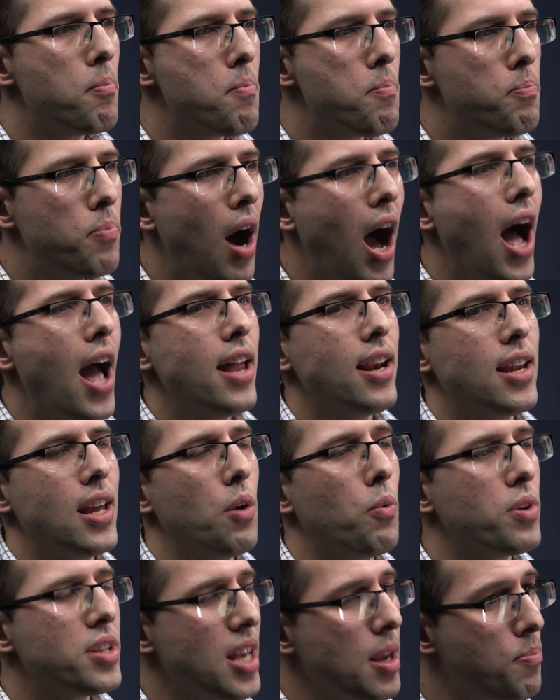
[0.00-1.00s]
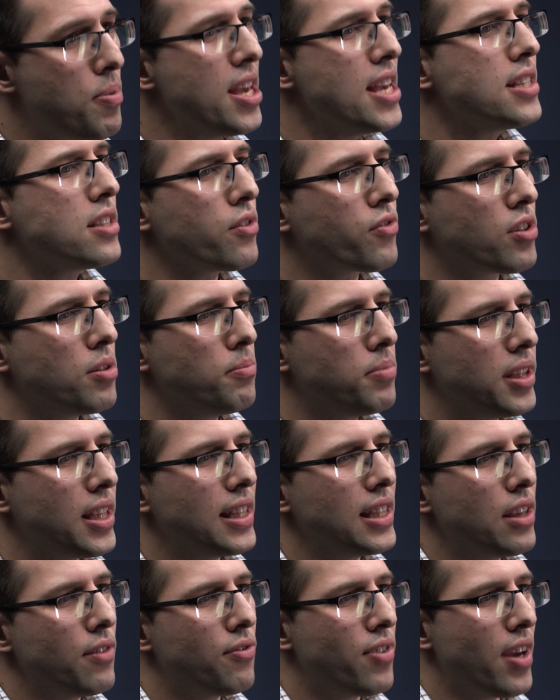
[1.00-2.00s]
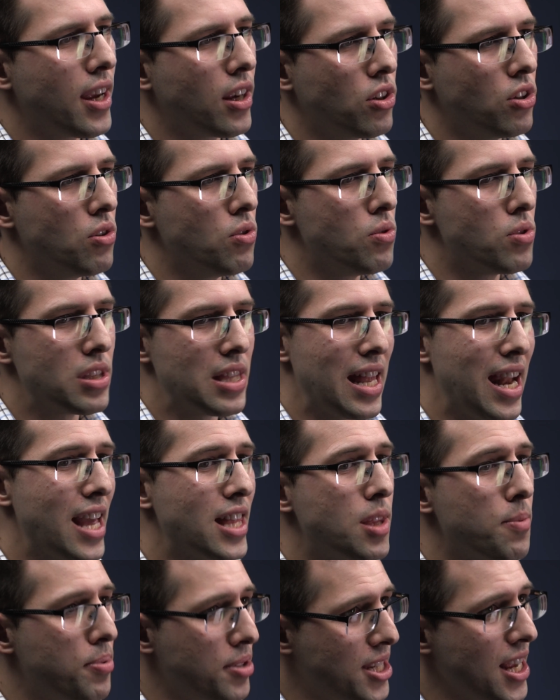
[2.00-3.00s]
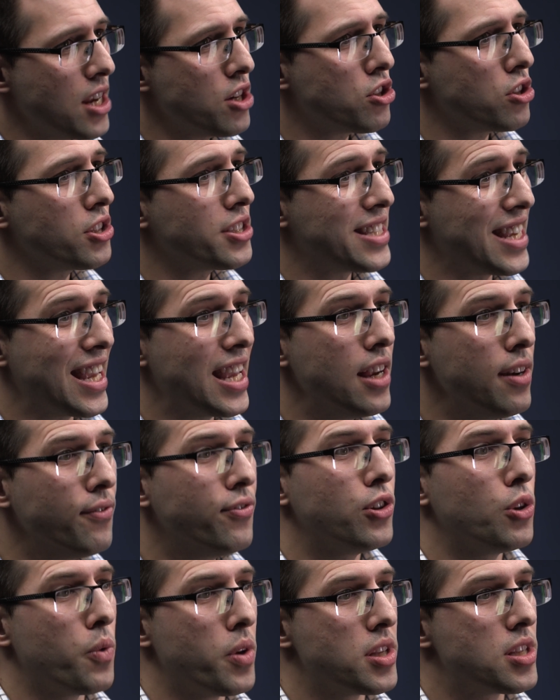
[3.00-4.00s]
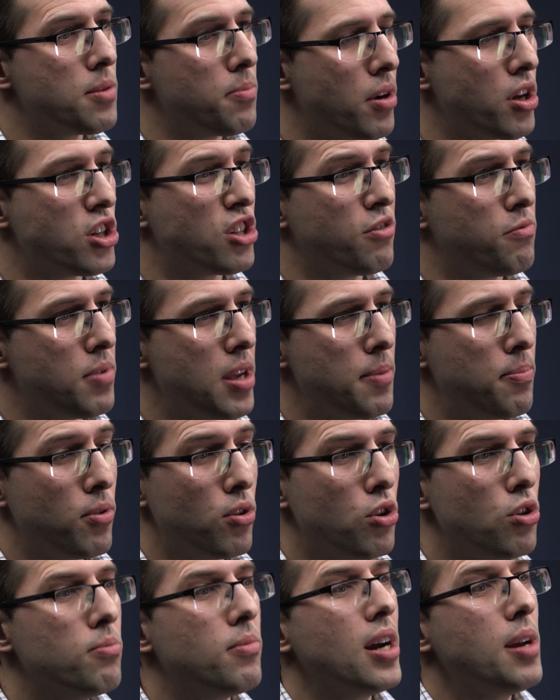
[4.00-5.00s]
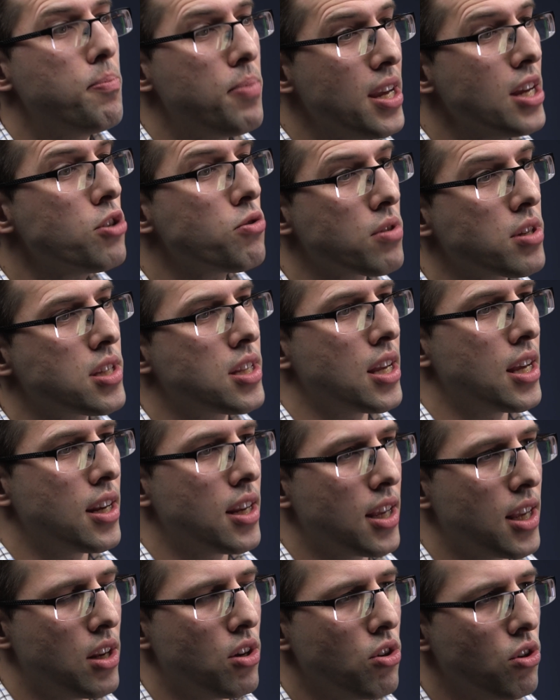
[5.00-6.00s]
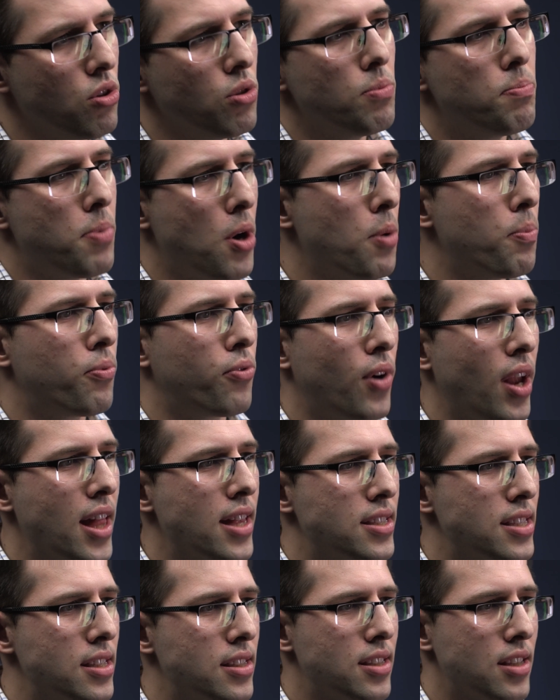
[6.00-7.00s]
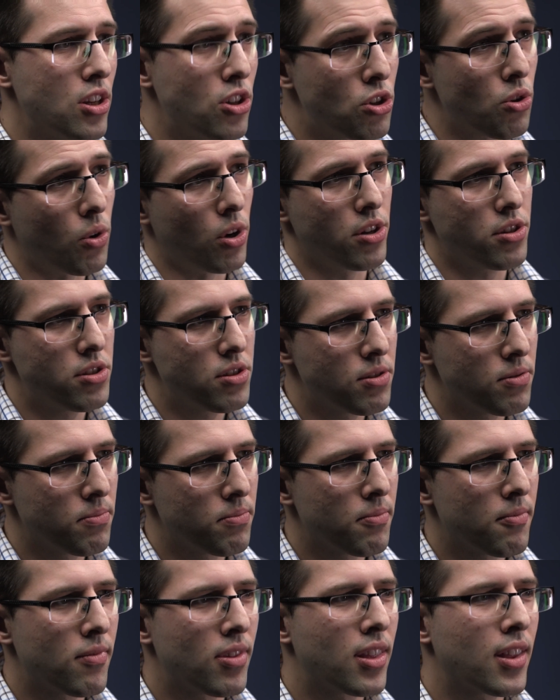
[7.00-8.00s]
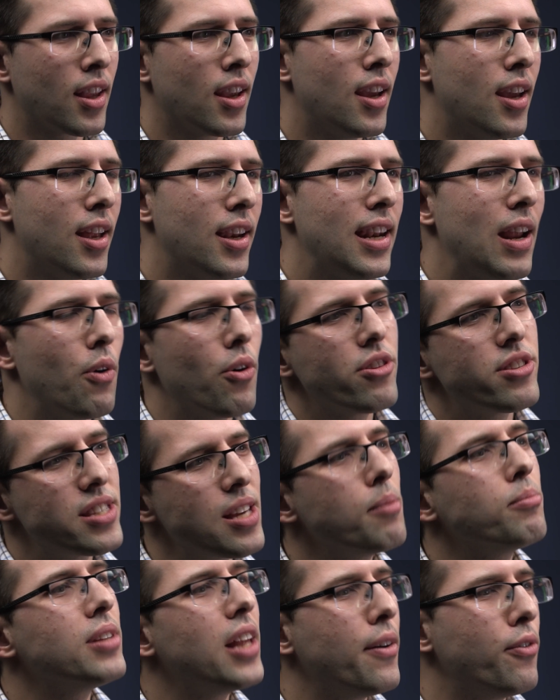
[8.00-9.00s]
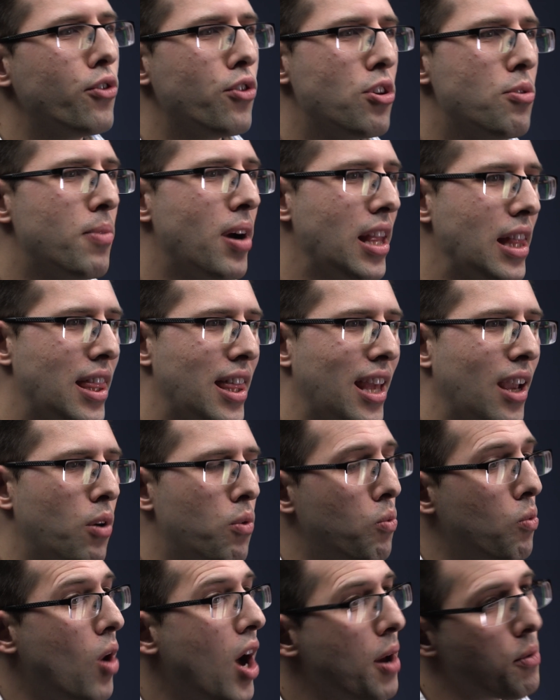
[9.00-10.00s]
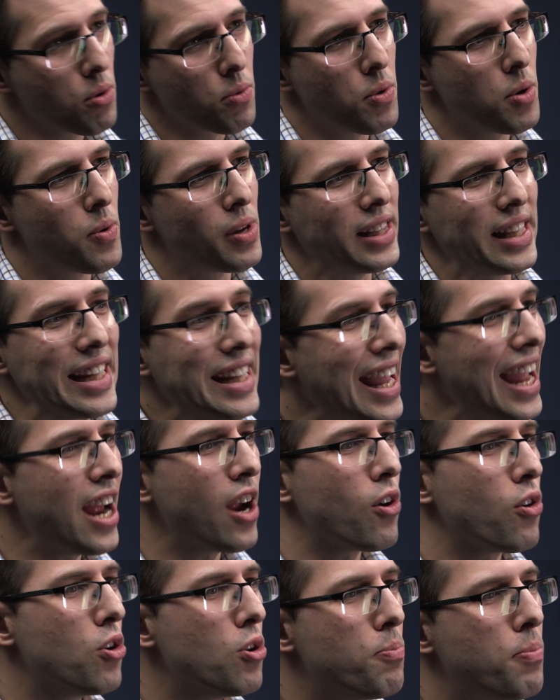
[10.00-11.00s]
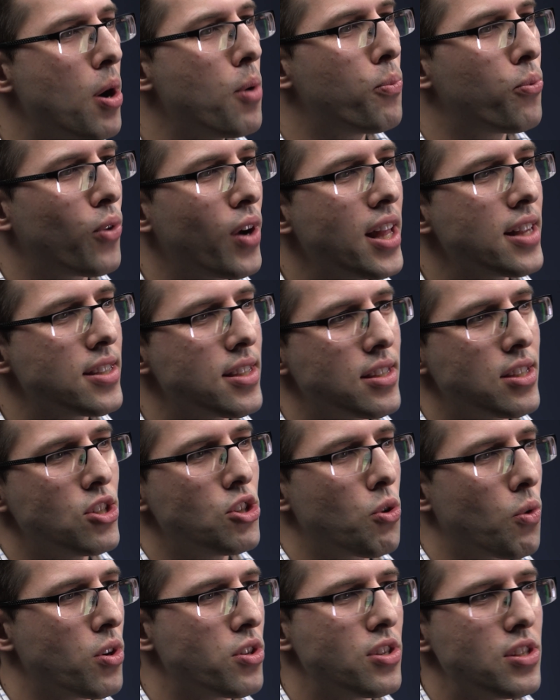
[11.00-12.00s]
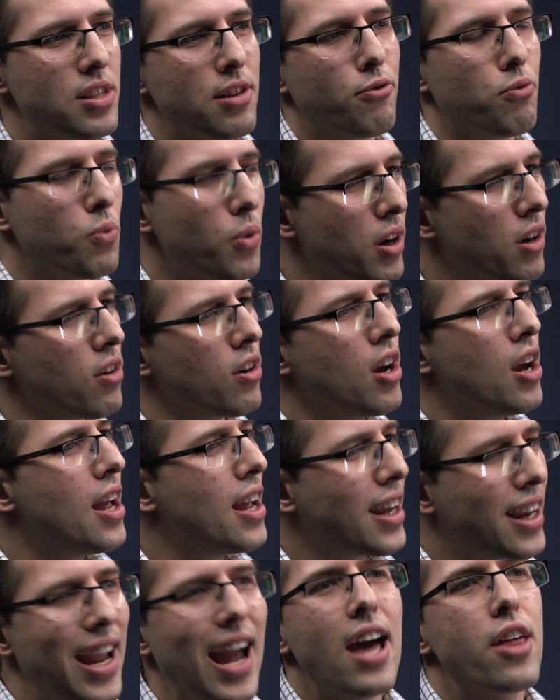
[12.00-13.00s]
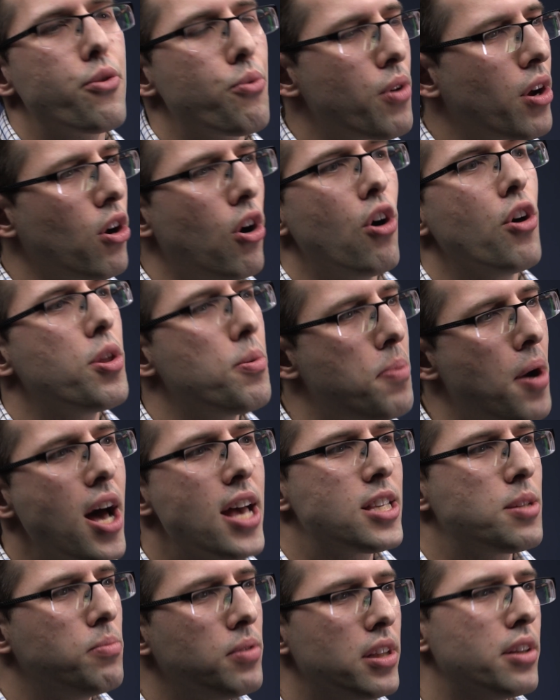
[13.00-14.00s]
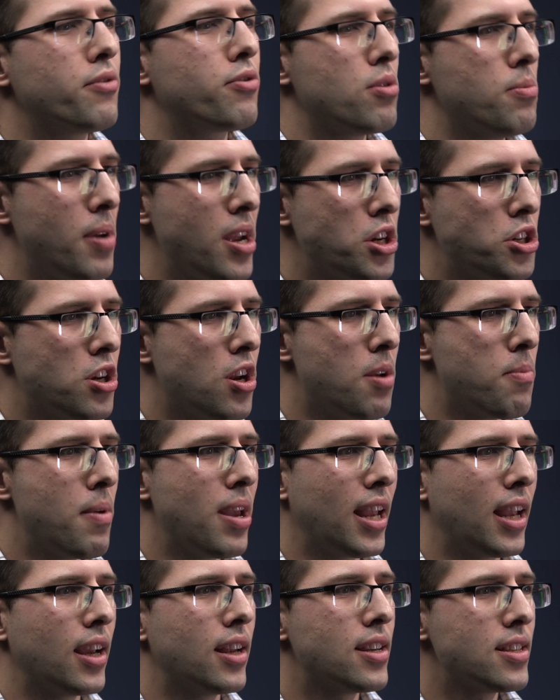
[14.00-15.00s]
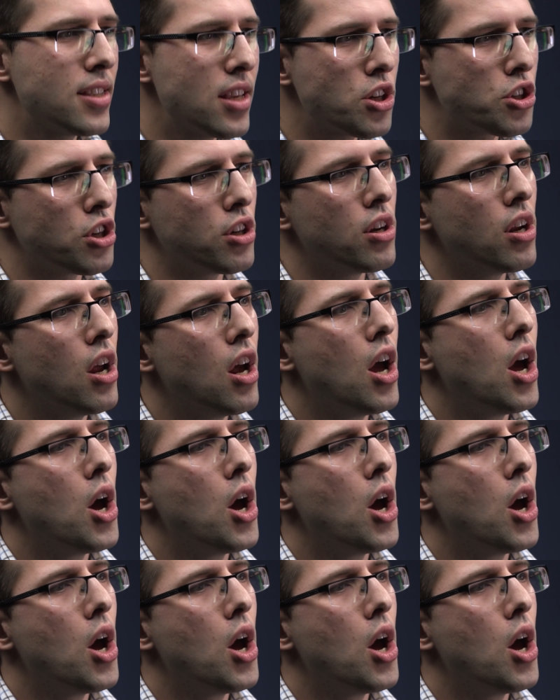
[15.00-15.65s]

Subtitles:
but it was a piece of completely fake news that had the potential to influence a bunch of people who might be interested in who Pope Francis endorsed. Now, on some level, you might think, why would we really care who Pope Francis endorses if we're gathering all the possible information and making a decision?